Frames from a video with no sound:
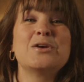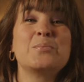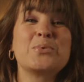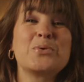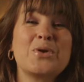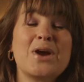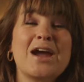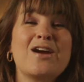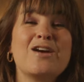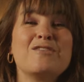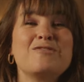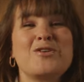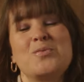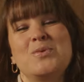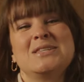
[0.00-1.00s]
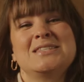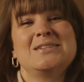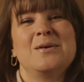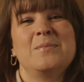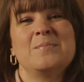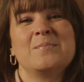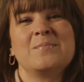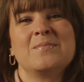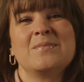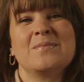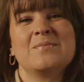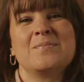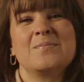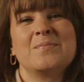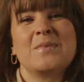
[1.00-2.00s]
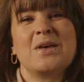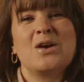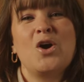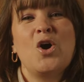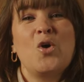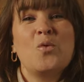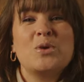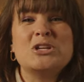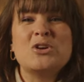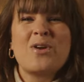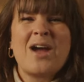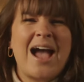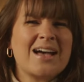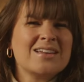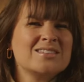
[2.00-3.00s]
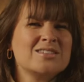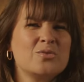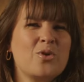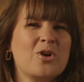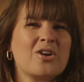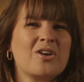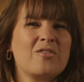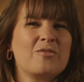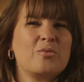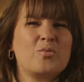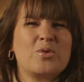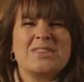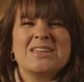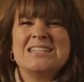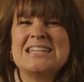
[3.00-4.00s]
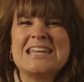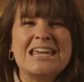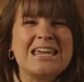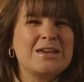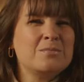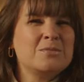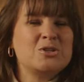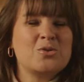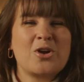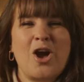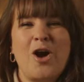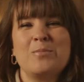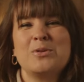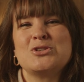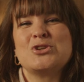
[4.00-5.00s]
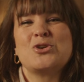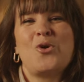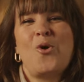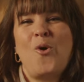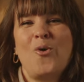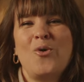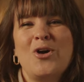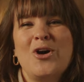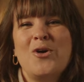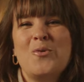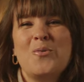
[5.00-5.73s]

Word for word: in a prayer for wisdom. When you are asked to work with a team to accomplish a goal,